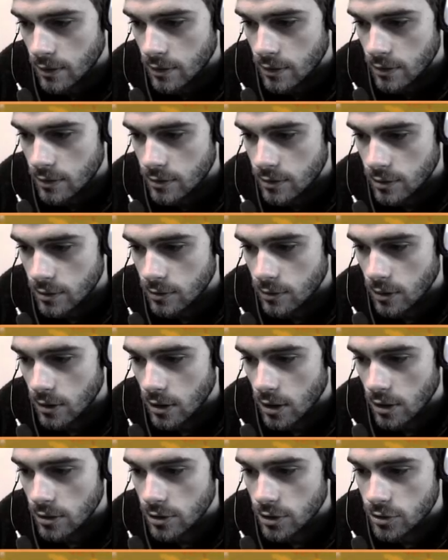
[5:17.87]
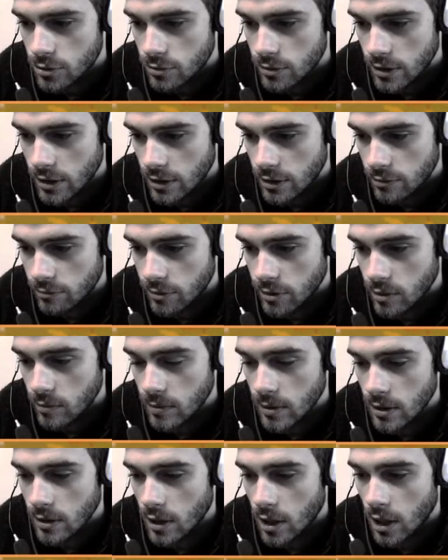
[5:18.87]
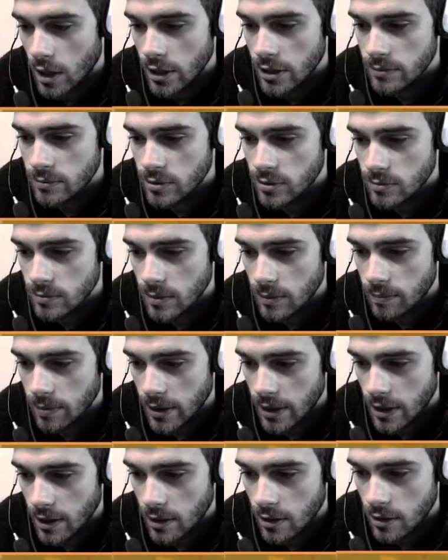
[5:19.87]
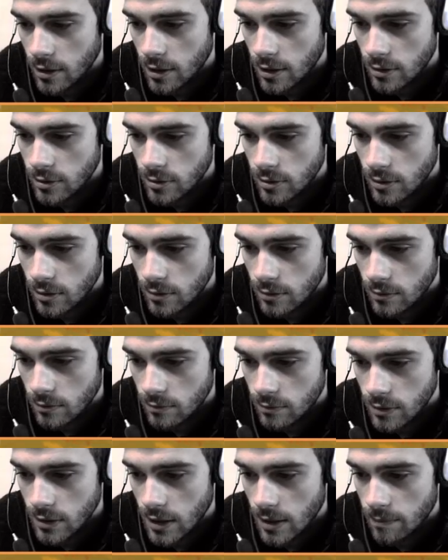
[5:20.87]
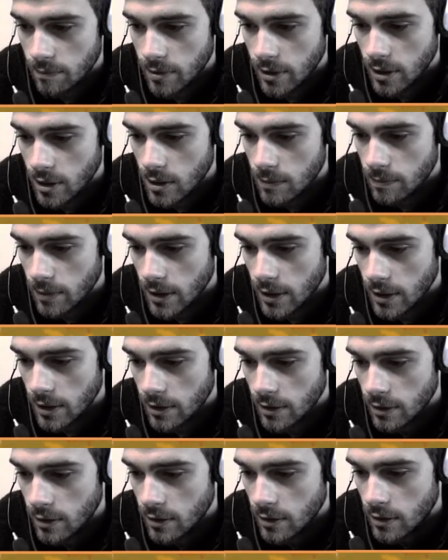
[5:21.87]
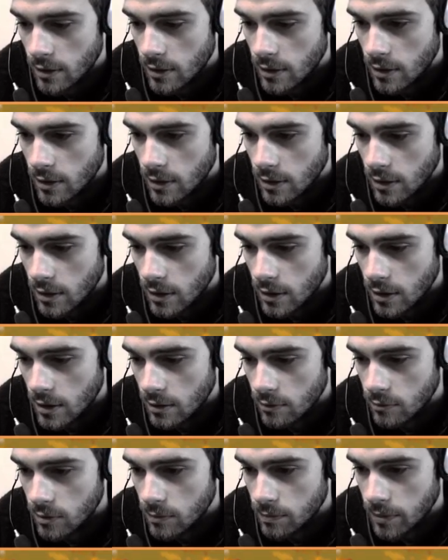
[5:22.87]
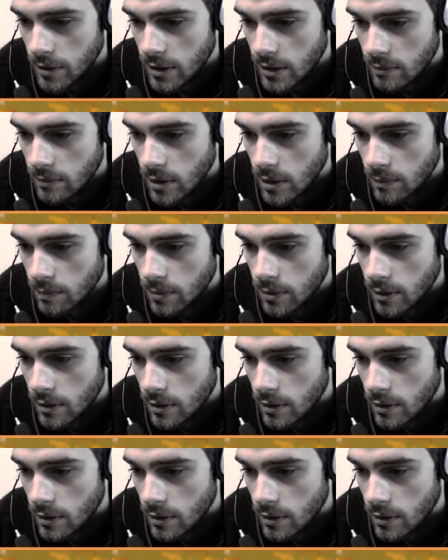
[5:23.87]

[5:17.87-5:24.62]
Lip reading: So along the trail there will be items to be we can pick up, and we'll pick them up.